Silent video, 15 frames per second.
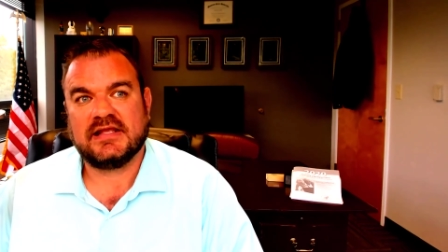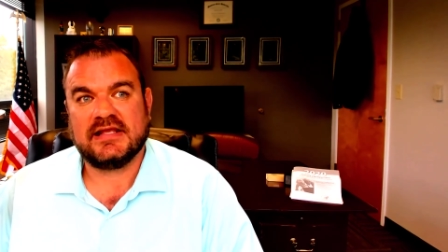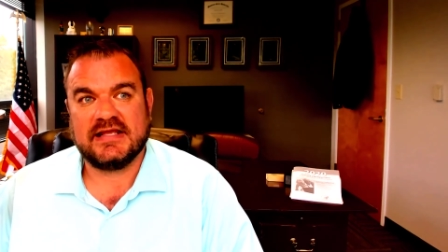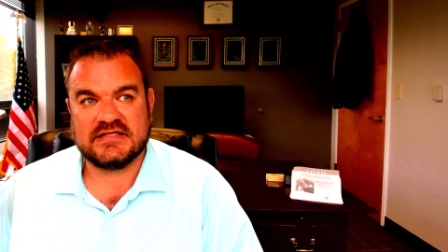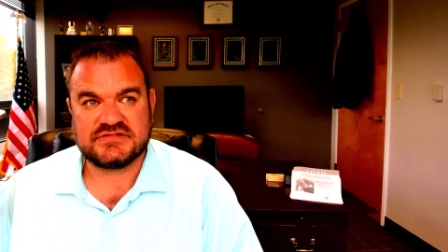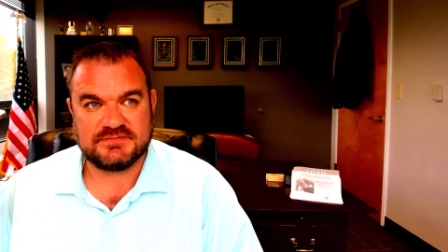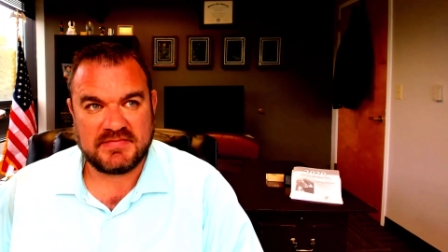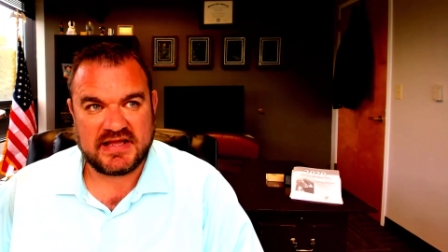
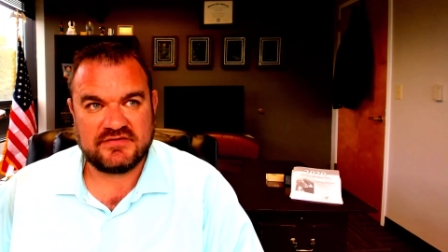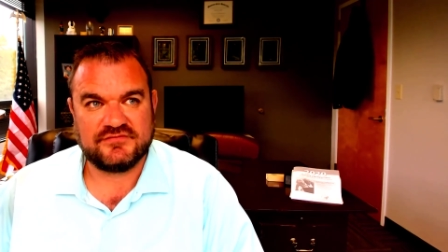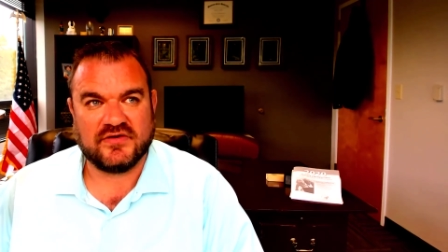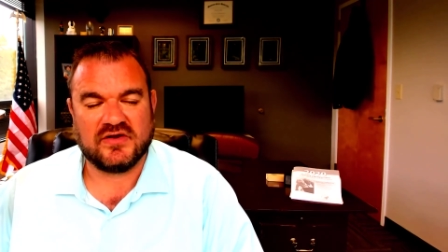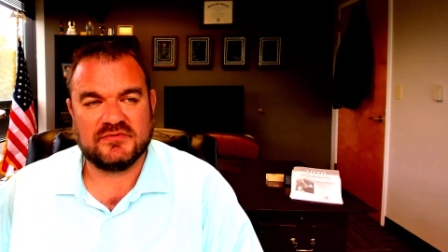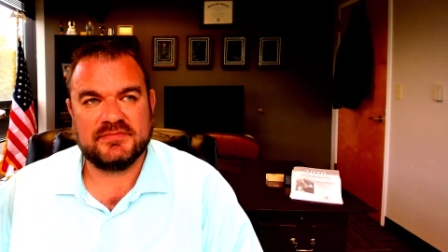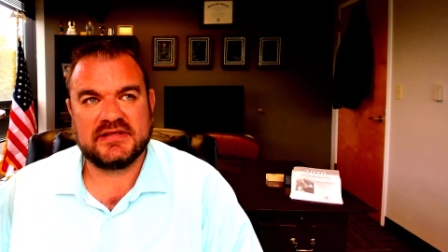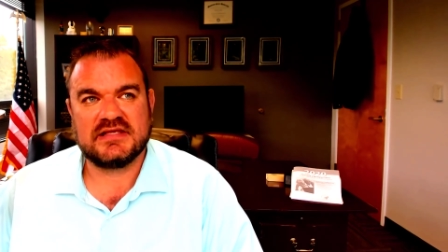It's my
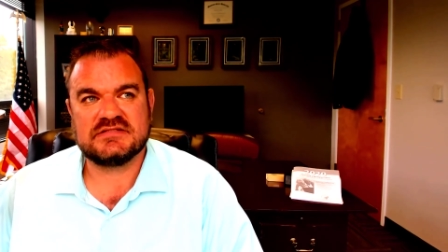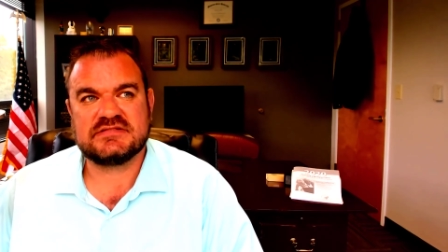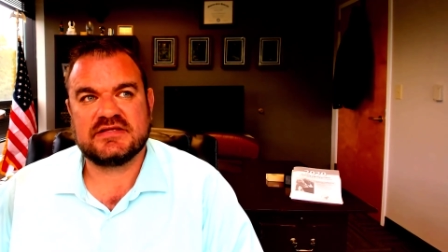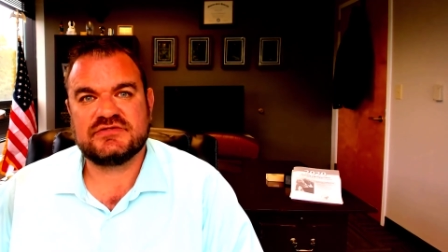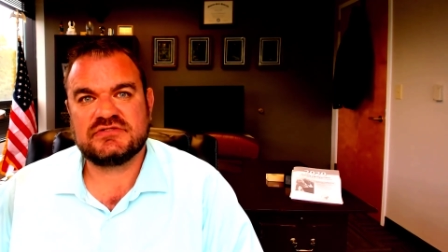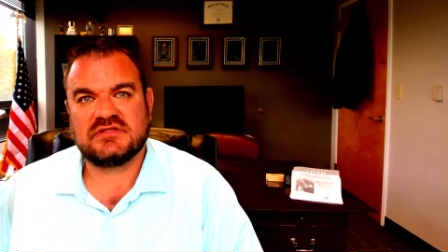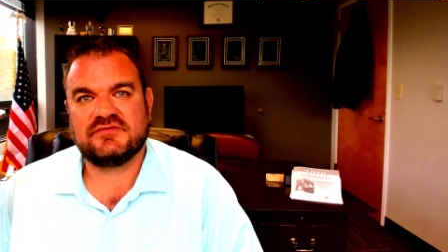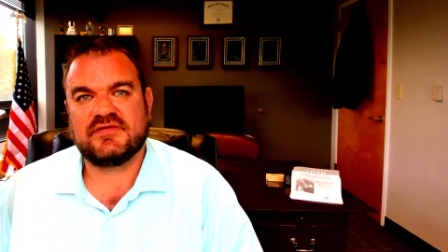fault because I
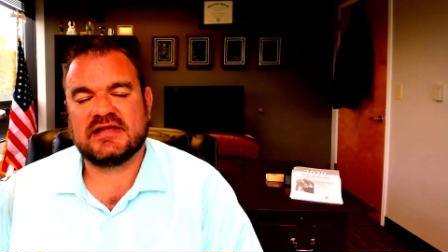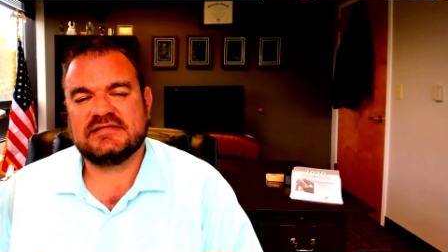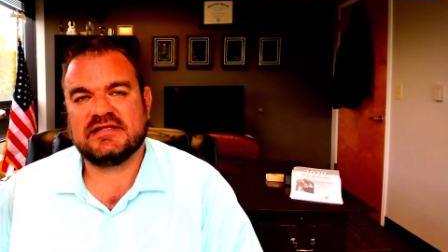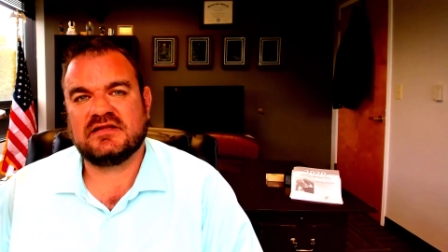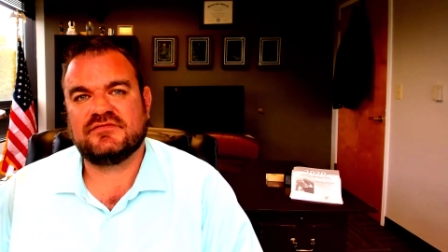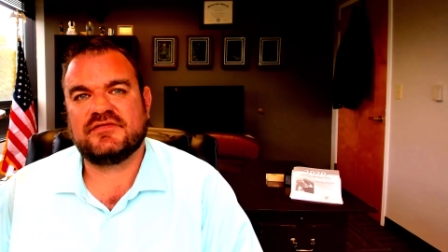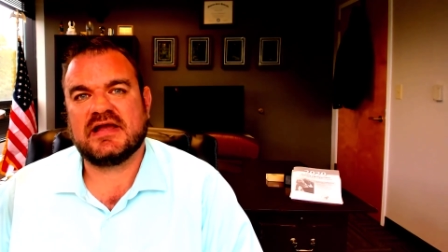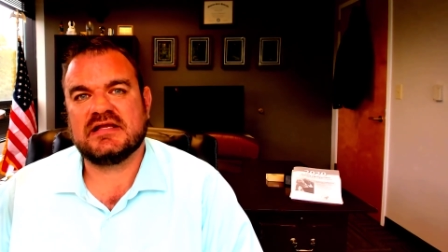should have
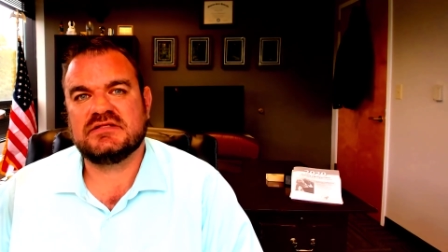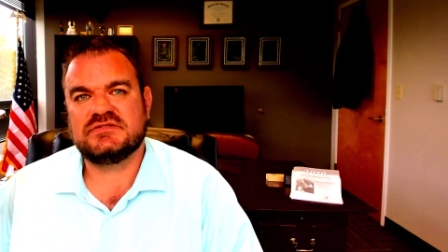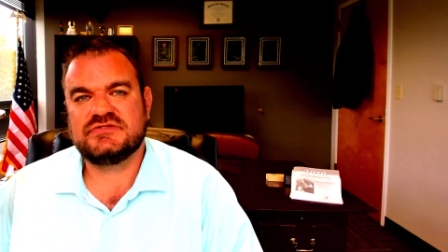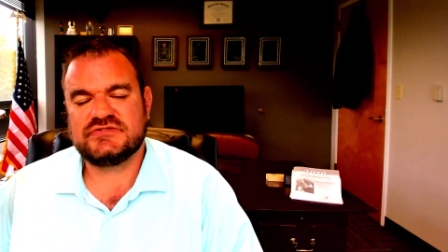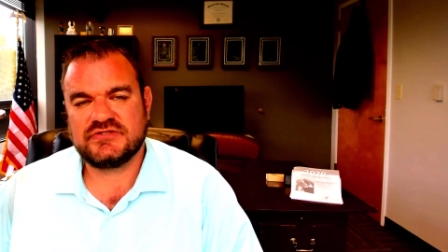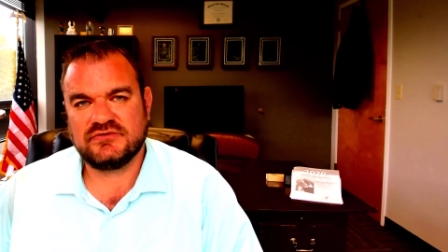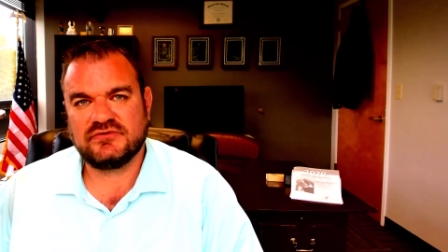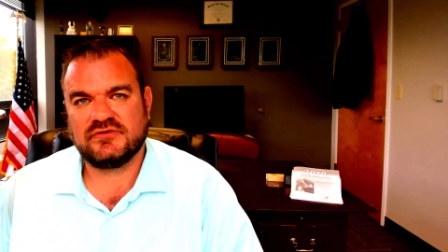identified
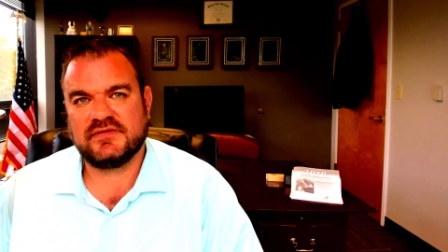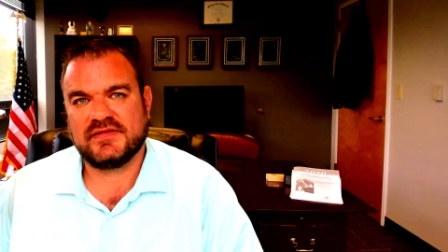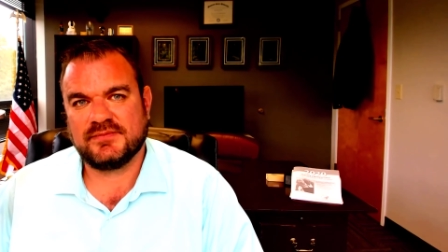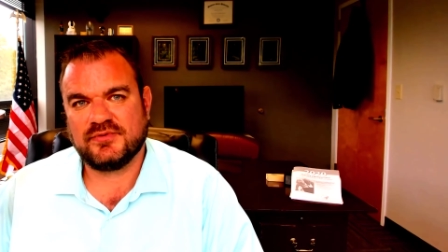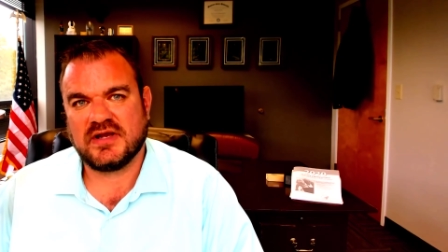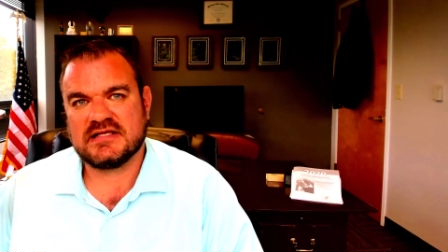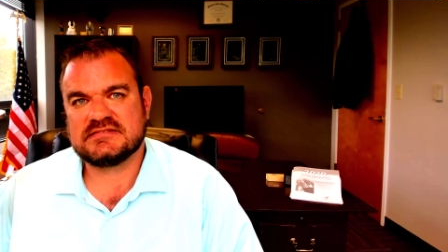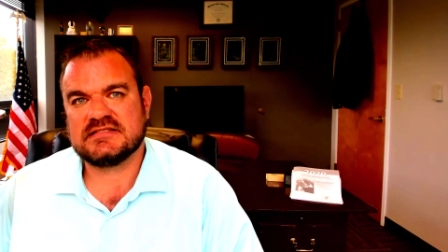sooner in the
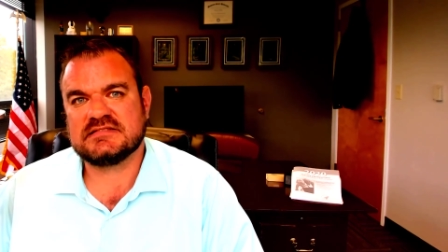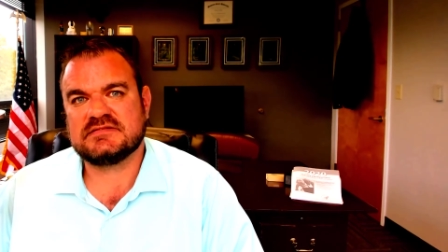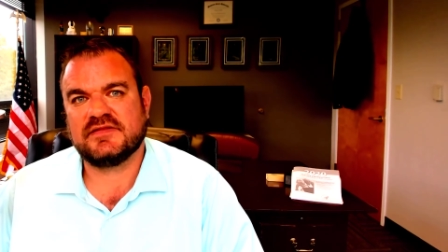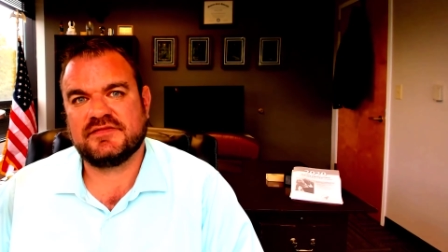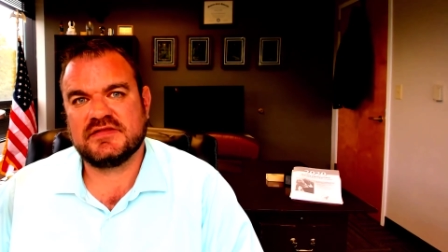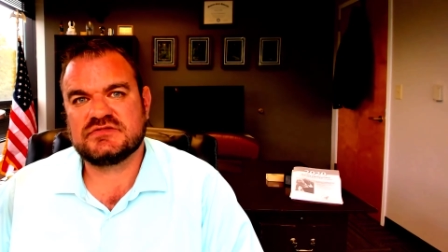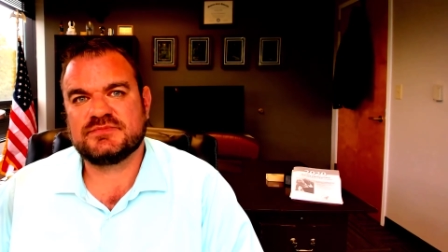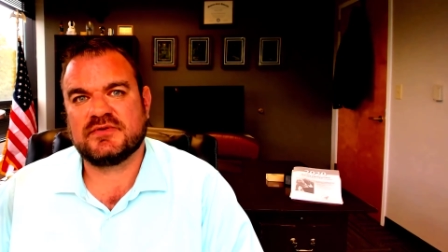process
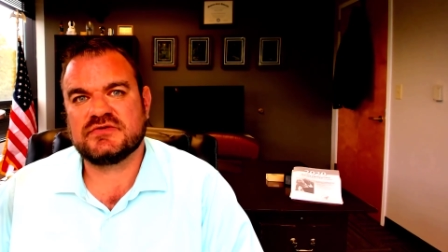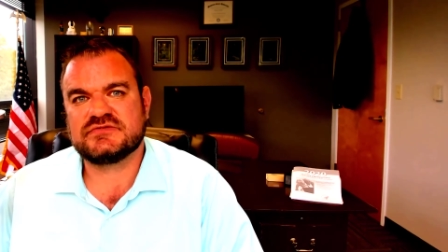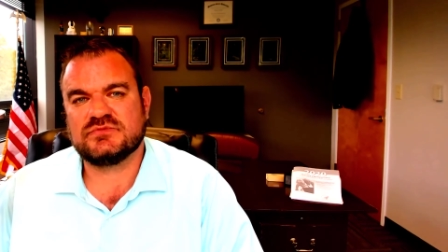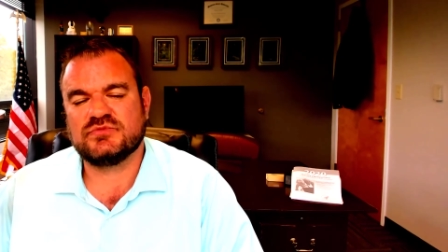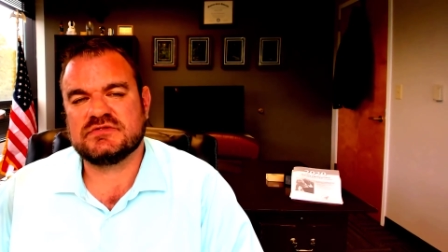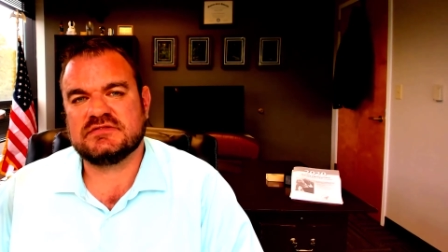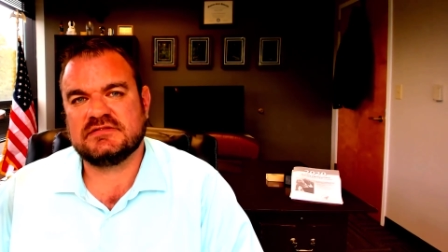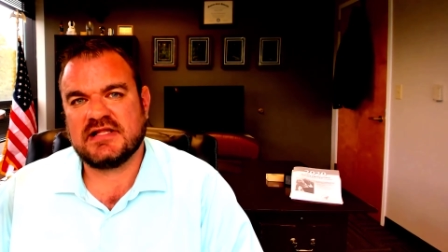that this person
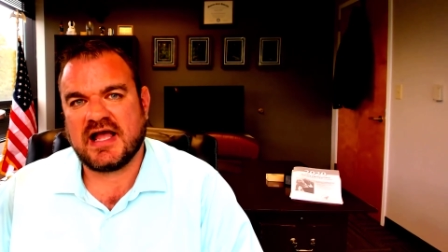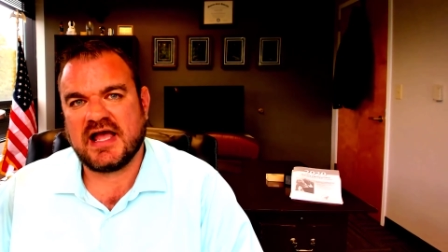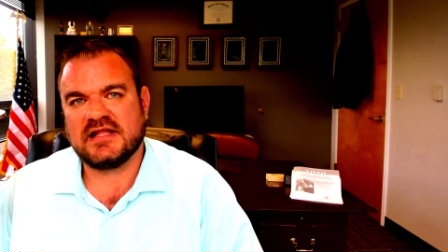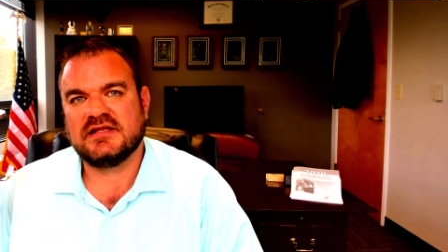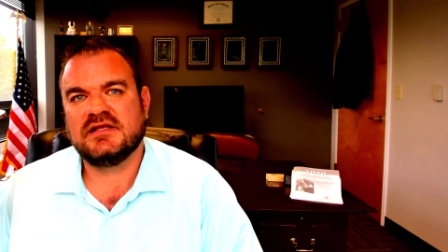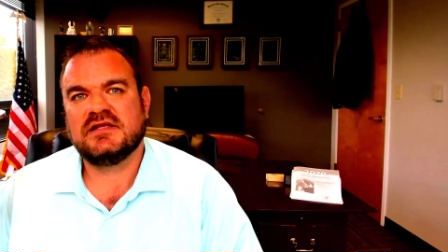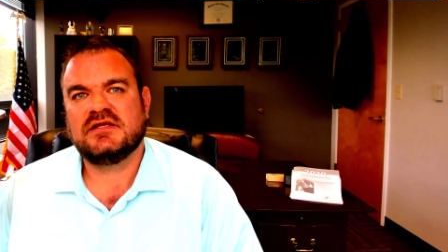was not